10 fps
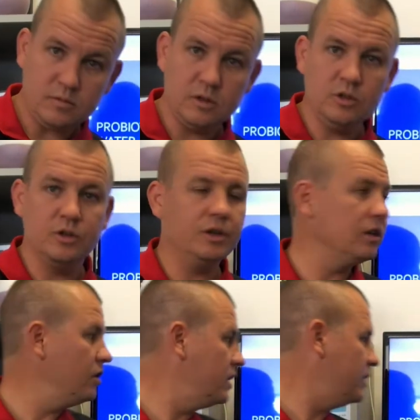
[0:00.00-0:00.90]
So you can
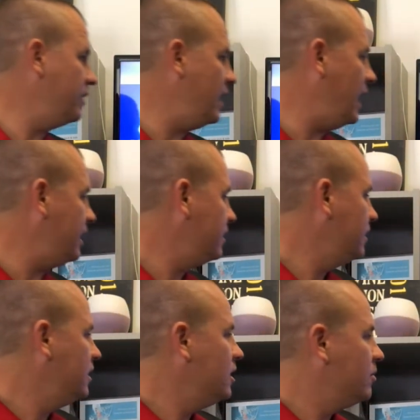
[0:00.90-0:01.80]
look into that.
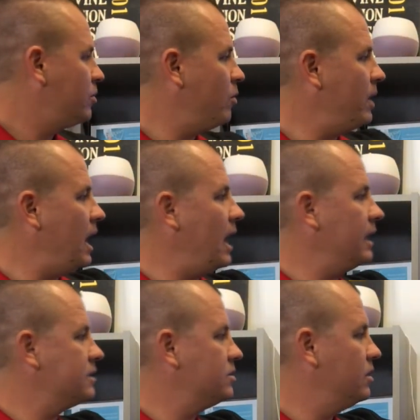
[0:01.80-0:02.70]

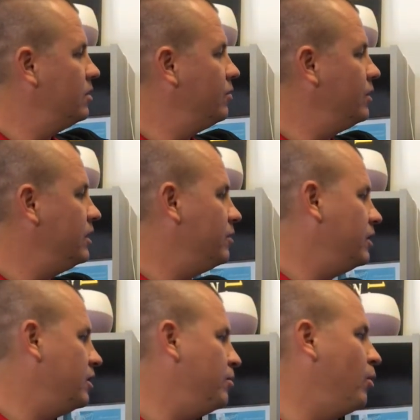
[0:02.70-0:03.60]
Probiotics, really,
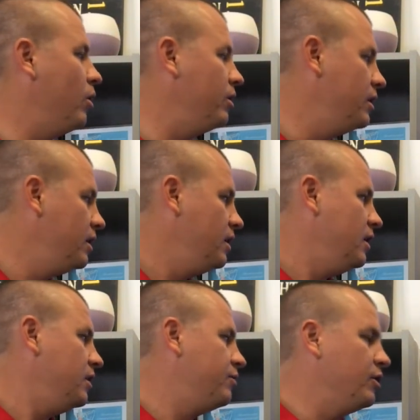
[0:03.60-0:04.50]
really important
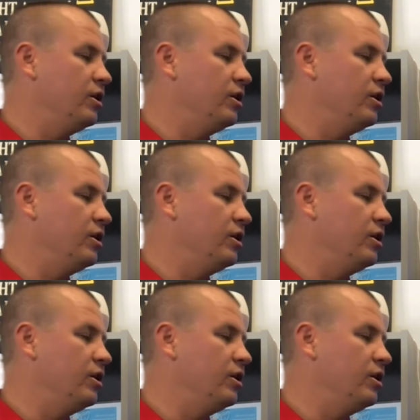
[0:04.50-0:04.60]
for